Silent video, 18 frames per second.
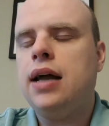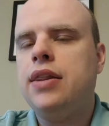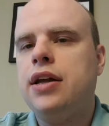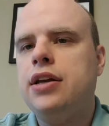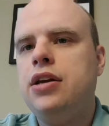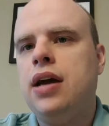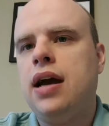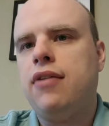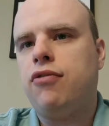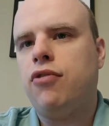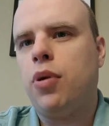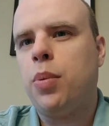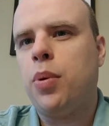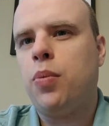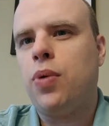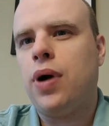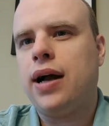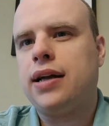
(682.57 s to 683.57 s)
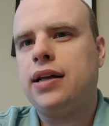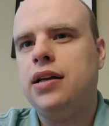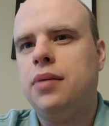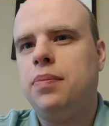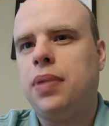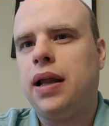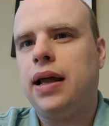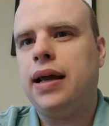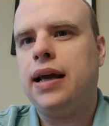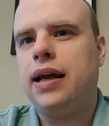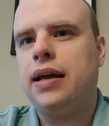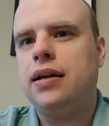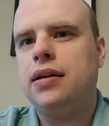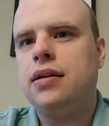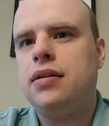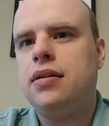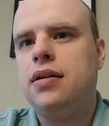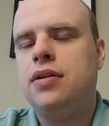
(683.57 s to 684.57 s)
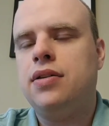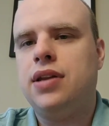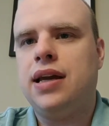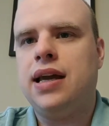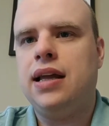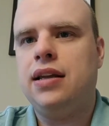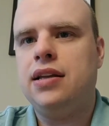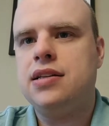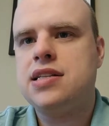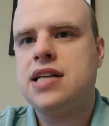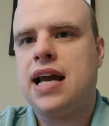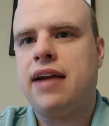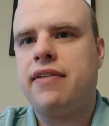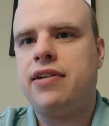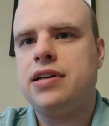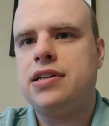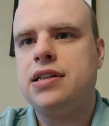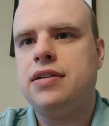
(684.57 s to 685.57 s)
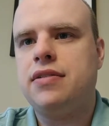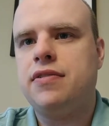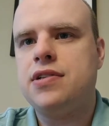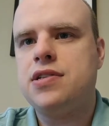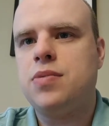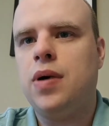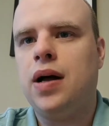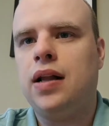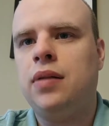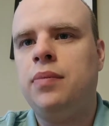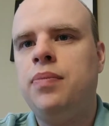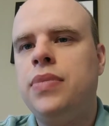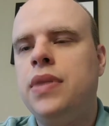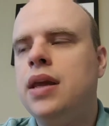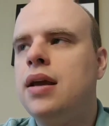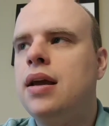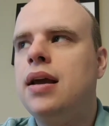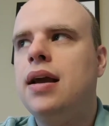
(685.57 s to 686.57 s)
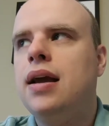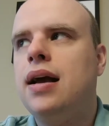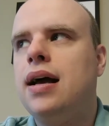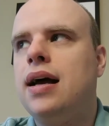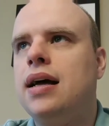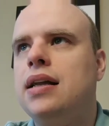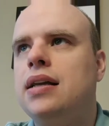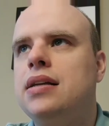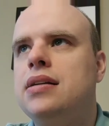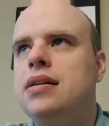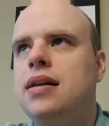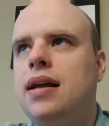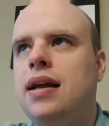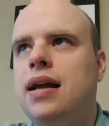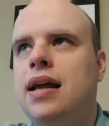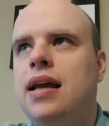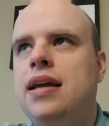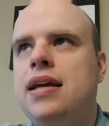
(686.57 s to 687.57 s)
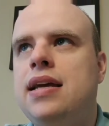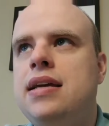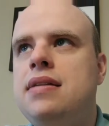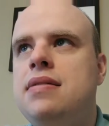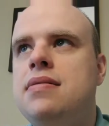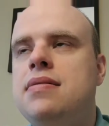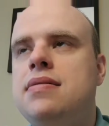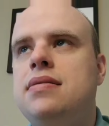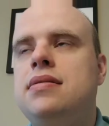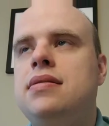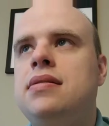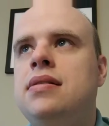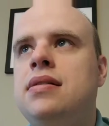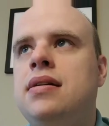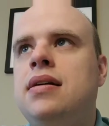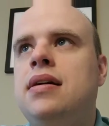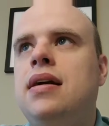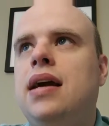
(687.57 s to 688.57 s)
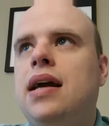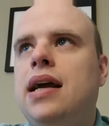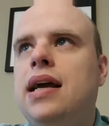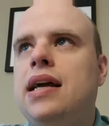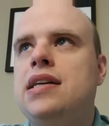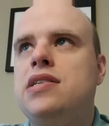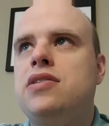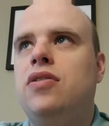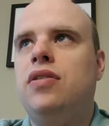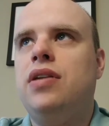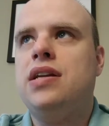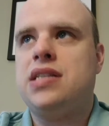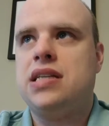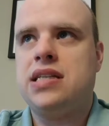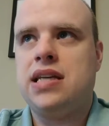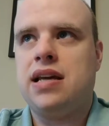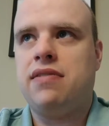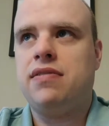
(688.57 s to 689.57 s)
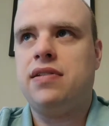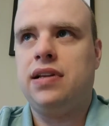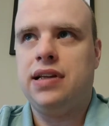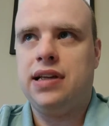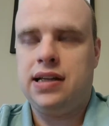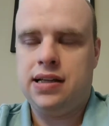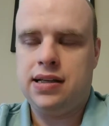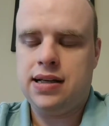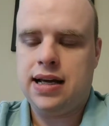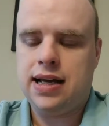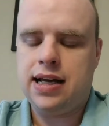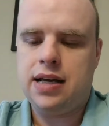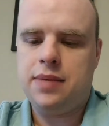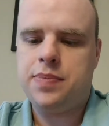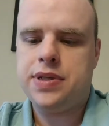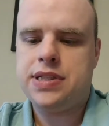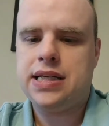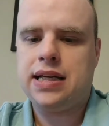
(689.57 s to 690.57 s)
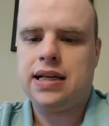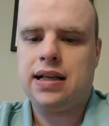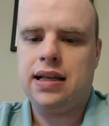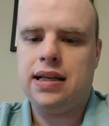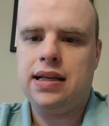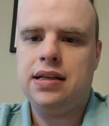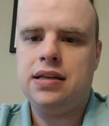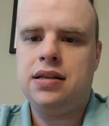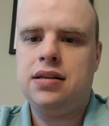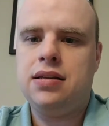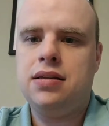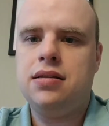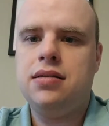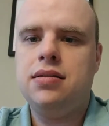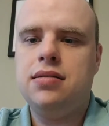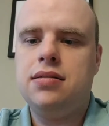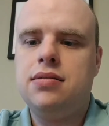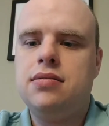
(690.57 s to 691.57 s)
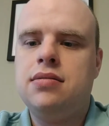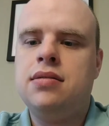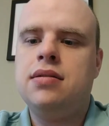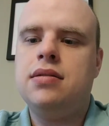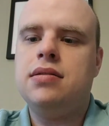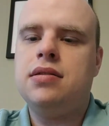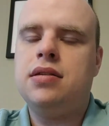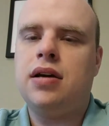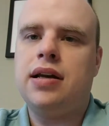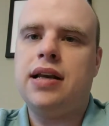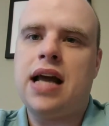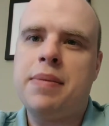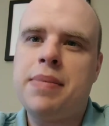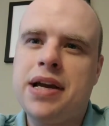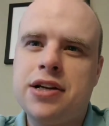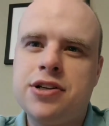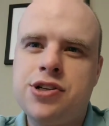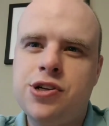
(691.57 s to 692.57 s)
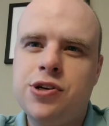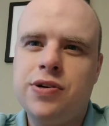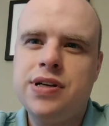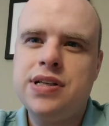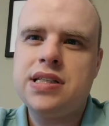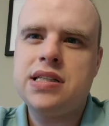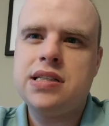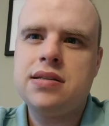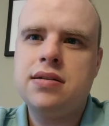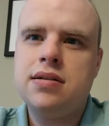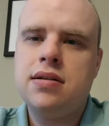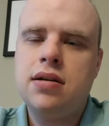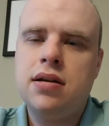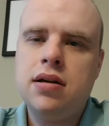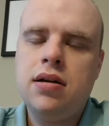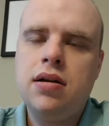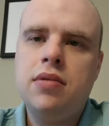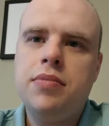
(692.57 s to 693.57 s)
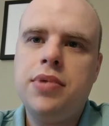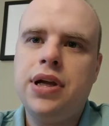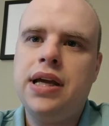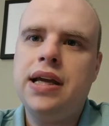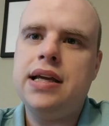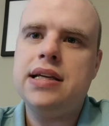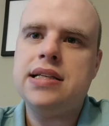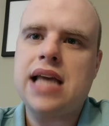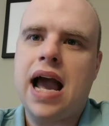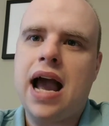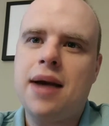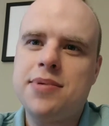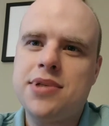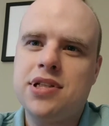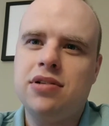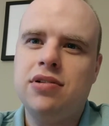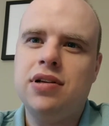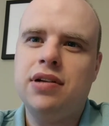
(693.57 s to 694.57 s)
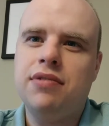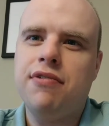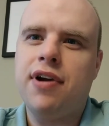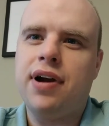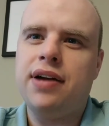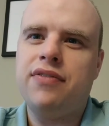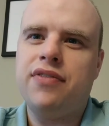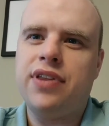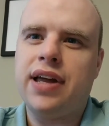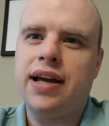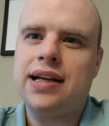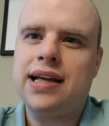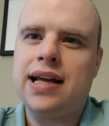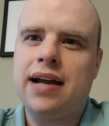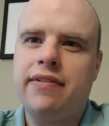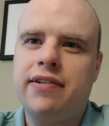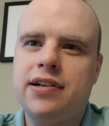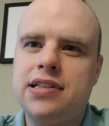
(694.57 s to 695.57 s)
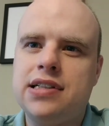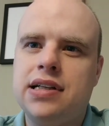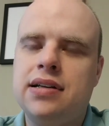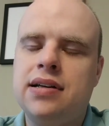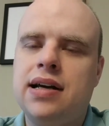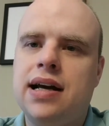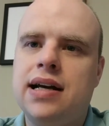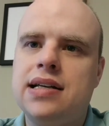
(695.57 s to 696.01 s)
And then you have Robert Wagner playing the killer's character as well. And he is not necessarily a particularly dynamic choice, but he is absolutely right for that character.